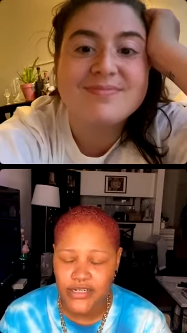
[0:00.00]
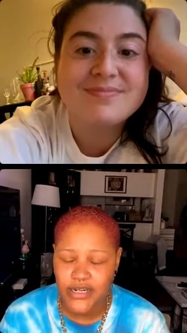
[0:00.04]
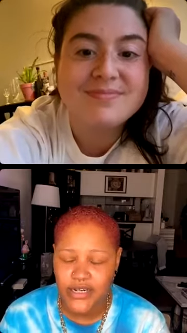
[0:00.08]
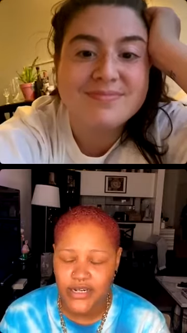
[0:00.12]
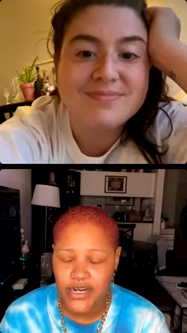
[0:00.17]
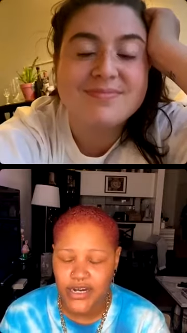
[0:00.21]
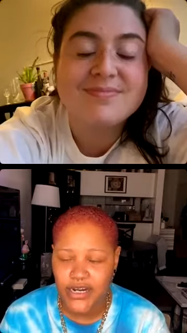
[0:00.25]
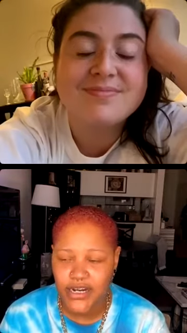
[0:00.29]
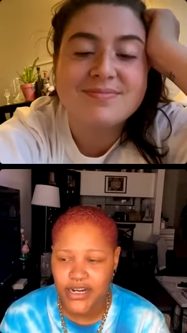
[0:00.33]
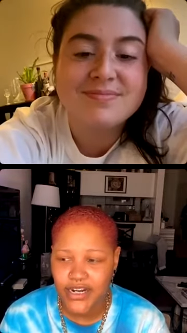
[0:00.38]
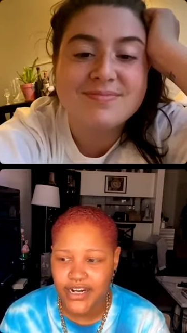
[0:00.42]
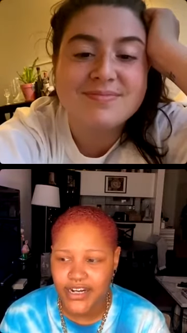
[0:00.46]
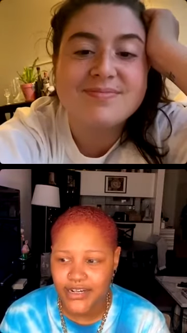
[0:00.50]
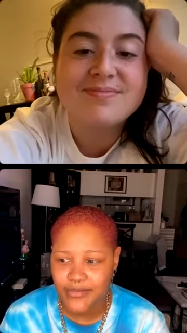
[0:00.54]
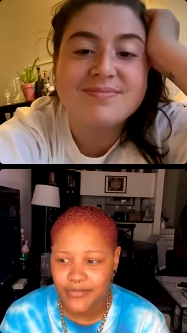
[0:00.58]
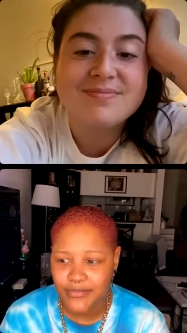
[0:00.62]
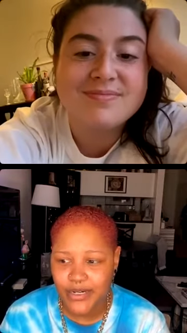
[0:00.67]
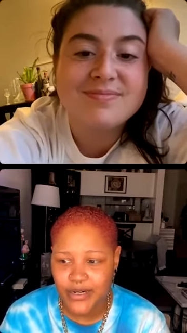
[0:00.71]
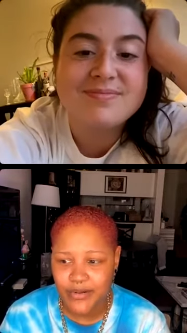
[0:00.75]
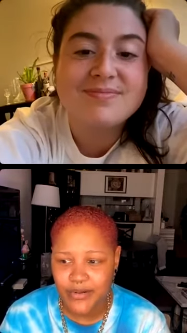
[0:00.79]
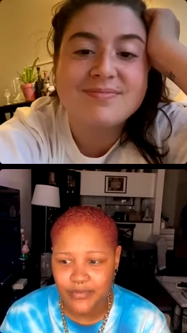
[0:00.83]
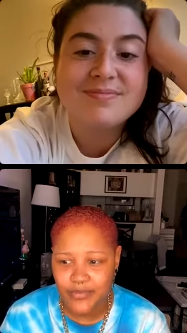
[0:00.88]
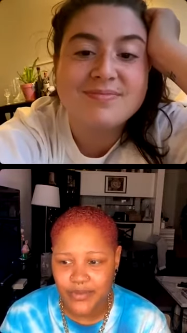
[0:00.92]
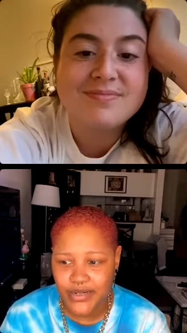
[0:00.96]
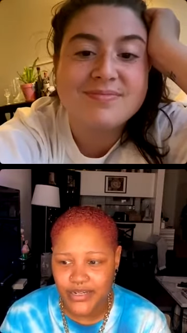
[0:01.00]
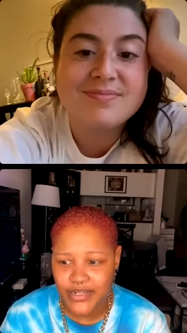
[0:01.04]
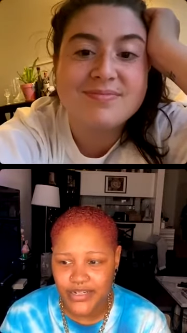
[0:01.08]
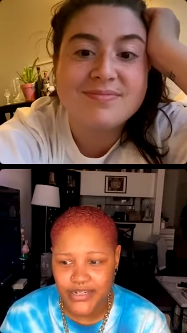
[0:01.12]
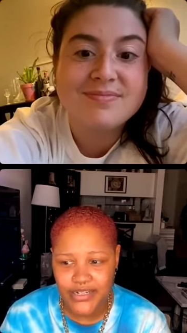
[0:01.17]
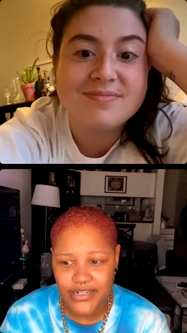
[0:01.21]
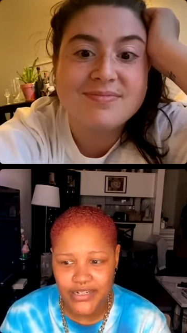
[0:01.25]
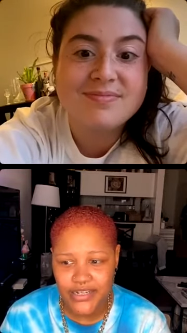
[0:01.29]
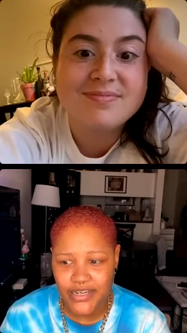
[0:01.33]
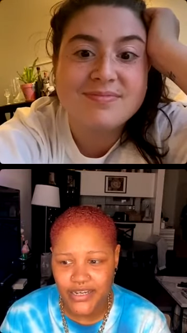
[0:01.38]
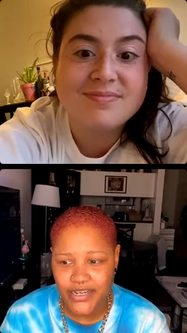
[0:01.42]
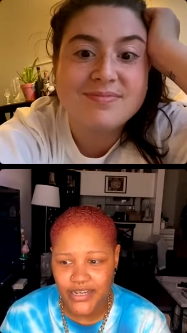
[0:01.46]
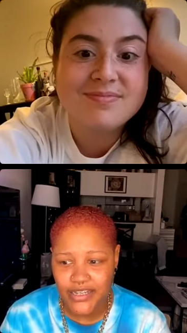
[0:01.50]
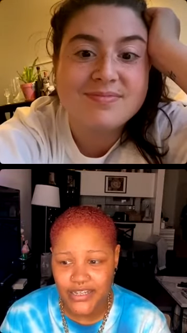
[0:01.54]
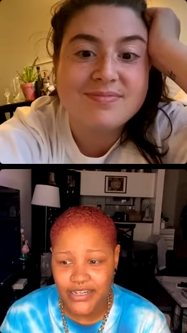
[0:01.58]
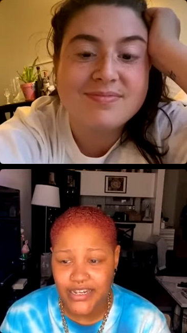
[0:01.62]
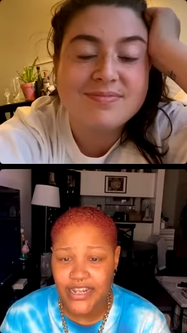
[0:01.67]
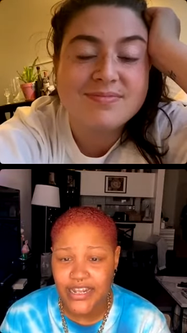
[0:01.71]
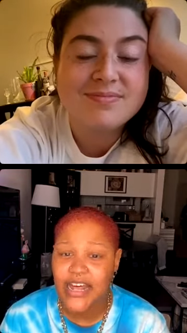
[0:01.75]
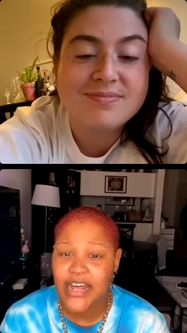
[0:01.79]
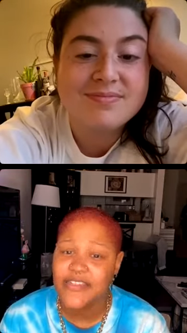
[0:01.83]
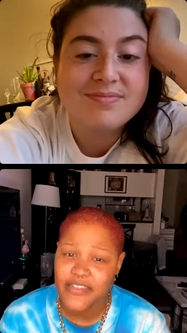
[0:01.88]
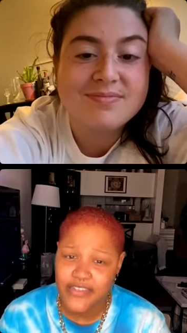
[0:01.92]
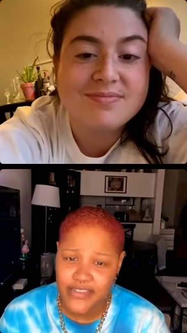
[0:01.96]
Speaker 1: Um, but, and
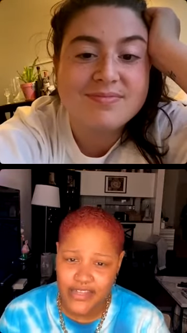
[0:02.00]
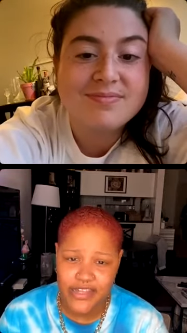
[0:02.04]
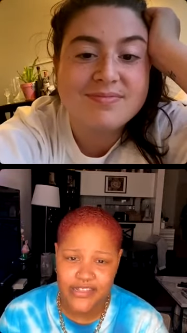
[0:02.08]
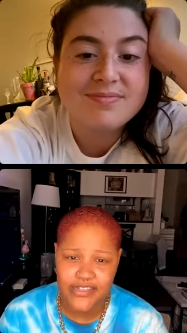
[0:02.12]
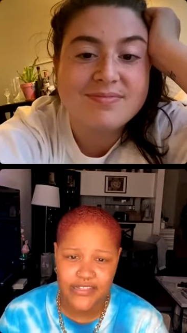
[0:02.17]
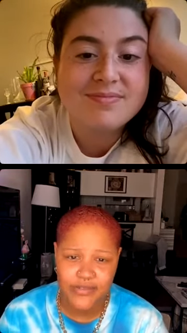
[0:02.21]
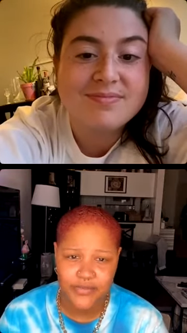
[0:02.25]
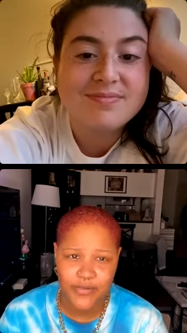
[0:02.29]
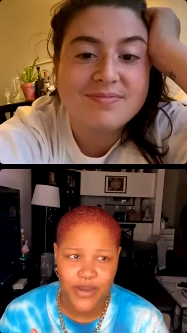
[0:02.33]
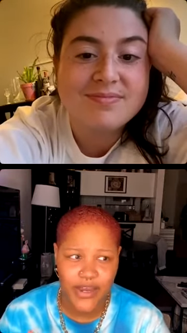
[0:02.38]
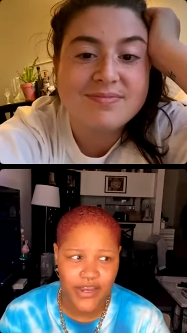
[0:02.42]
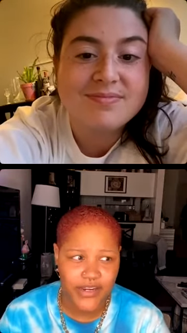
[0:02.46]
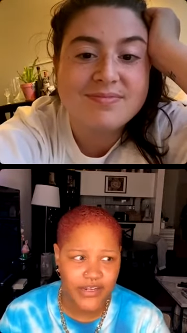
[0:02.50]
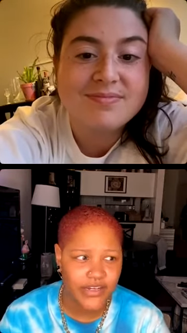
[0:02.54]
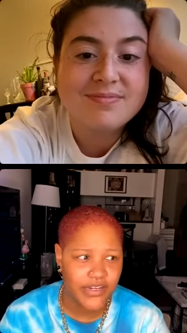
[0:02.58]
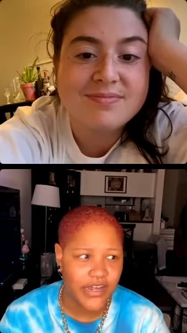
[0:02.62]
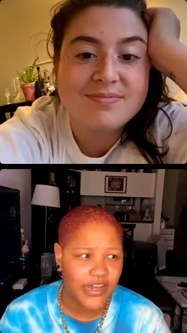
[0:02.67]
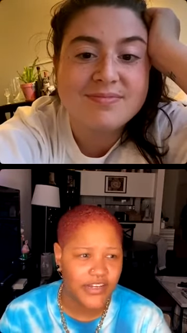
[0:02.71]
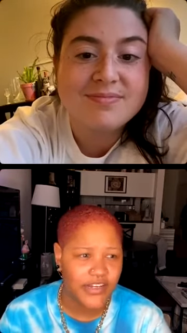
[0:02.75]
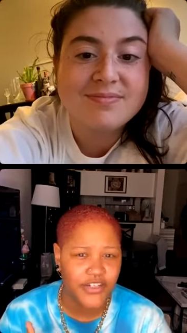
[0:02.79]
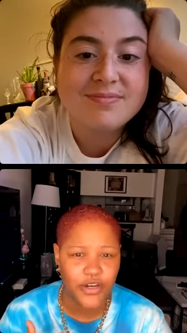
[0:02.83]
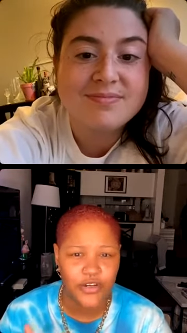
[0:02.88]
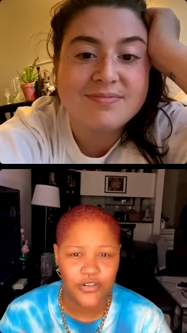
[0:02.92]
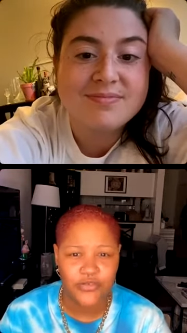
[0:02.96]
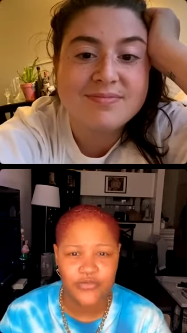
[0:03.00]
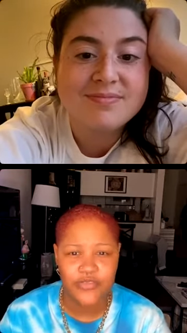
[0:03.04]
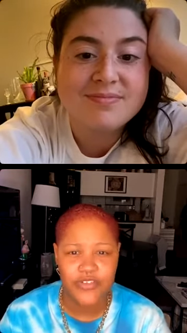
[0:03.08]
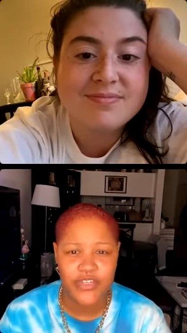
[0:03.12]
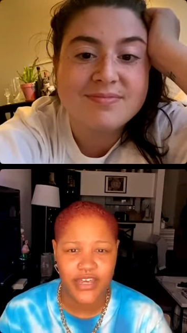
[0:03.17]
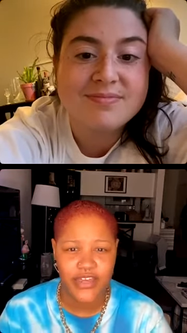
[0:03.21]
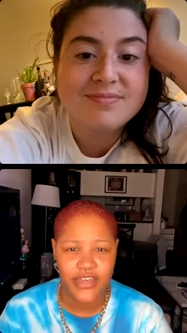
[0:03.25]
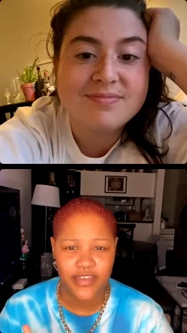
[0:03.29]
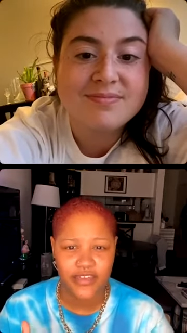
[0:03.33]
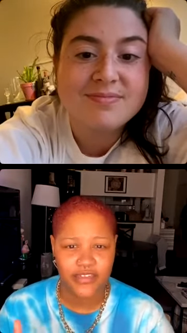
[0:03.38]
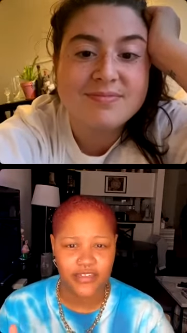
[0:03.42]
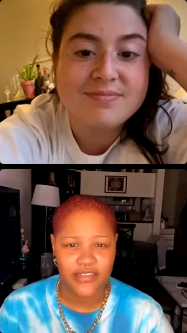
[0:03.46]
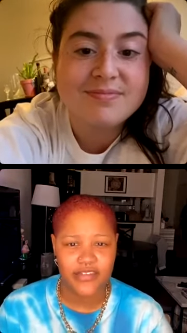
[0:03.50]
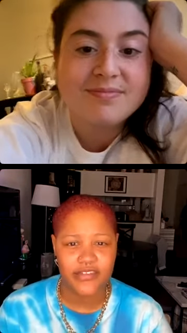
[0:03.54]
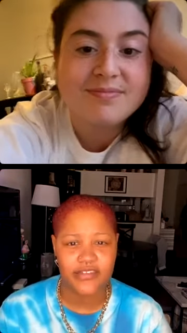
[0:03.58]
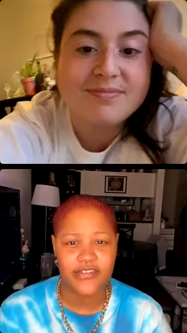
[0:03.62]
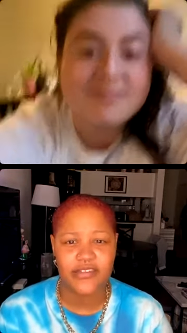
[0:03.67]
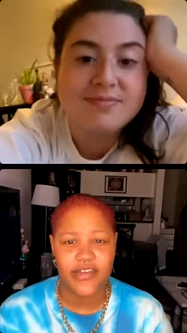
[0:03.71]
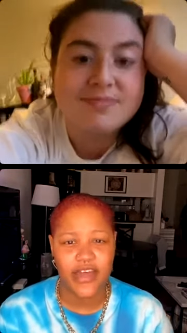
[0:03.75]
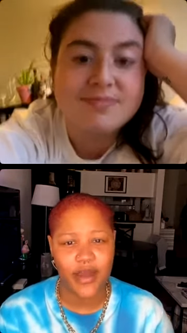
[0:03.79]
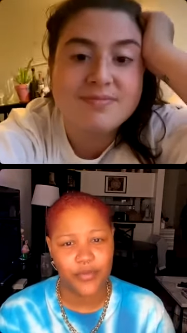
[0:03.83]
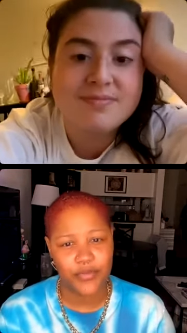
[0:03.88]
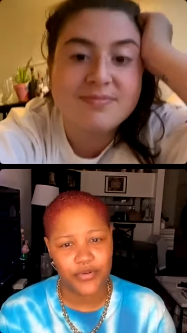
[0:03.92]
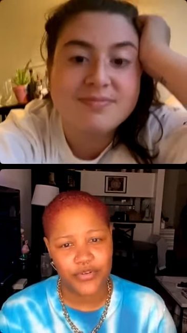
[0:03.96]
I think that's why I don't take this
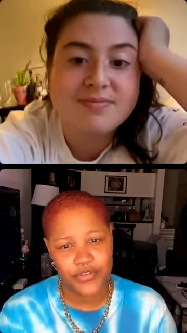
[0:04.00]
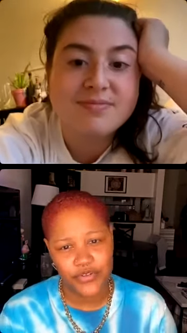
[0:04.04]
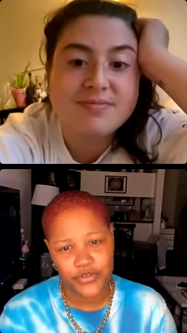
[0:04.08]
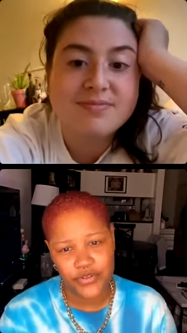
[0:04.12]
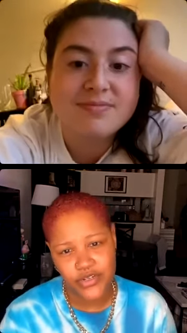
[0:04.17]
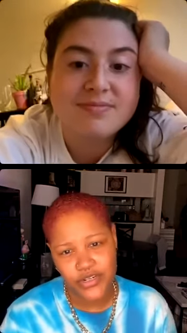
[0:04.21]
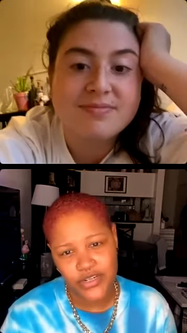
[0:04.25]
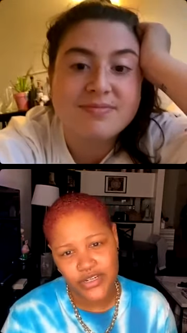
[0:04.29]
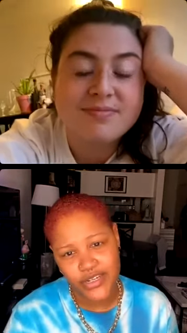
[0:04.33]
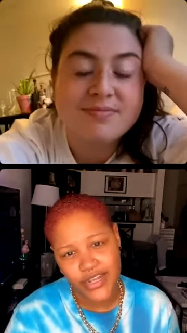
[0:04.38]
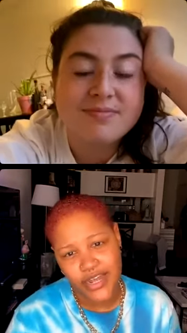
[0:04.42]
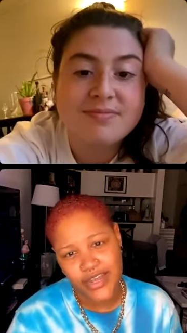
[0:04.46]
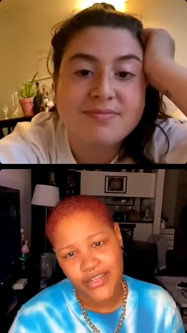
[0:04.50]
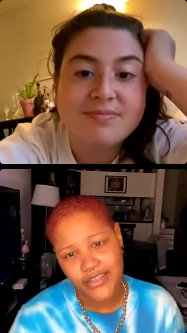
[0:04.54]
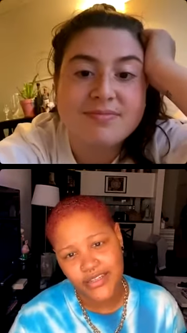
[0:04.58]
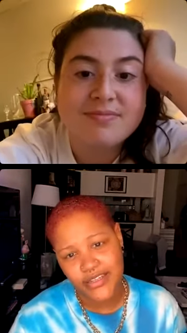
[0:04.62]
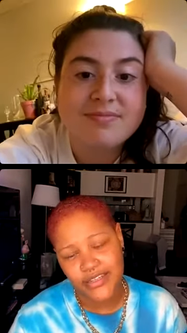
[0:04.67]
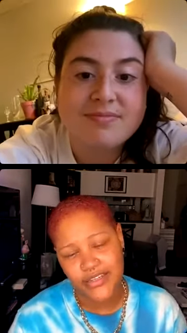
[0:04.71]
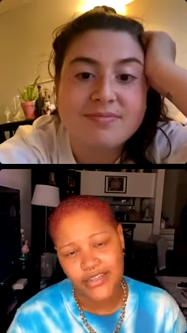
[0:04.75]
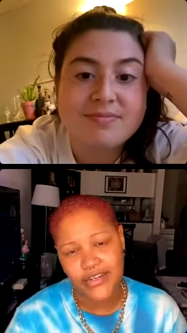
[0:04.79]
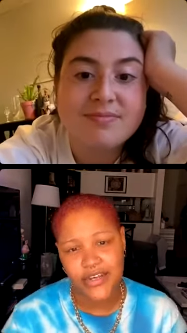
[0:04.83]
opportunity lightly,